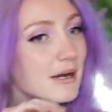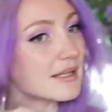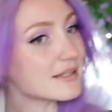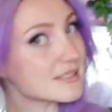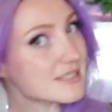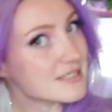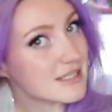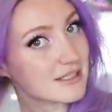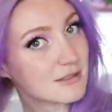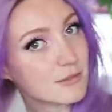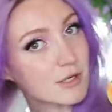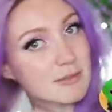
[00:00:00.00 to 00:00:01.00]
But this is it
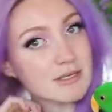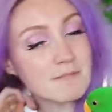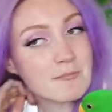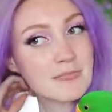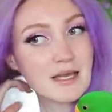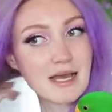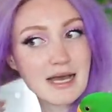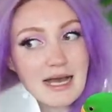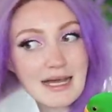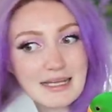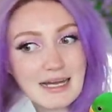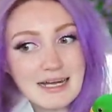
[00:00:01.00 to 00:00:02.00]
at the moment.
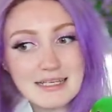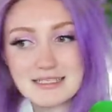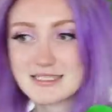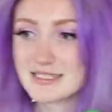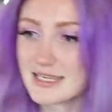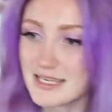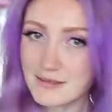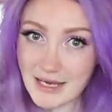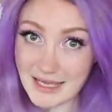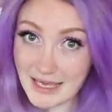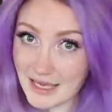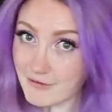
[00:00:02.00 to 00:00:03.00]
Uh, I can't see
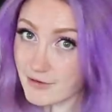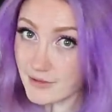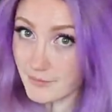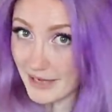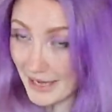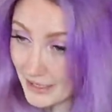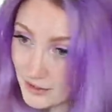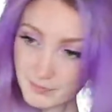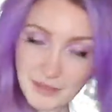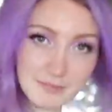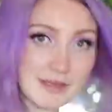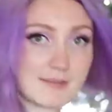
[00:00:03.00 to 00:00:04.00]
my hair from the back,
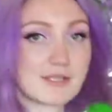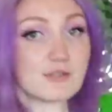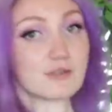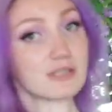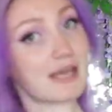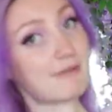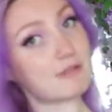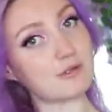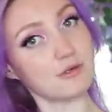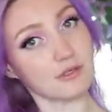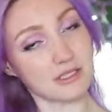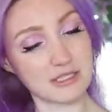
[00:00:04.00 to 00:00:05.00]
but maybe you can have a
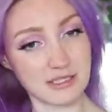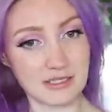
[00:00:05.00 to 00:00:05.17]
look.